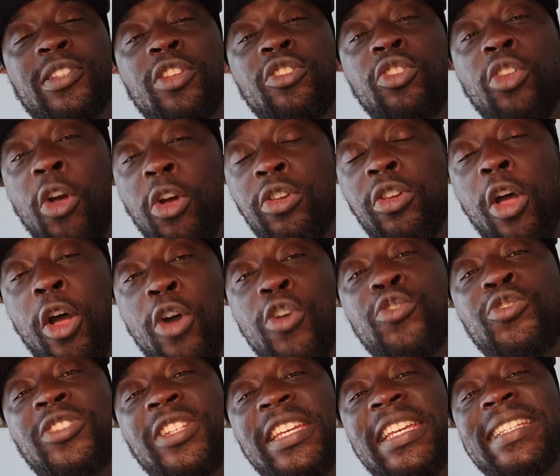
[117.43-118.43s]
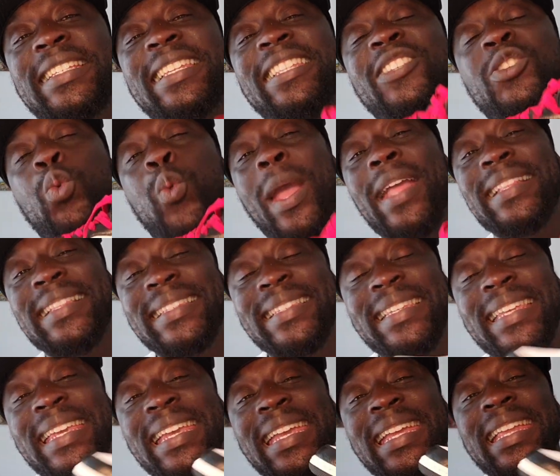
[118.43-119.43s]
to non-OGs in
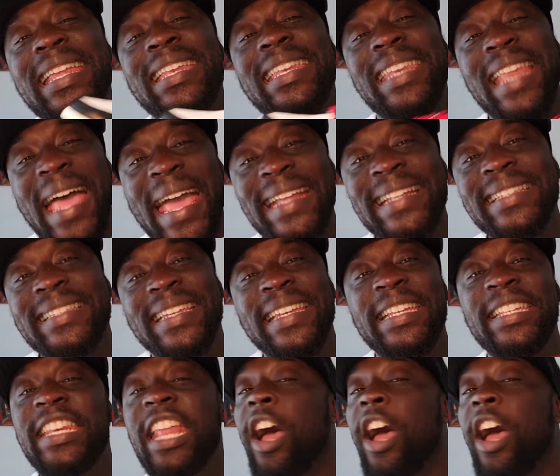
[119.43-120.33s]
2019,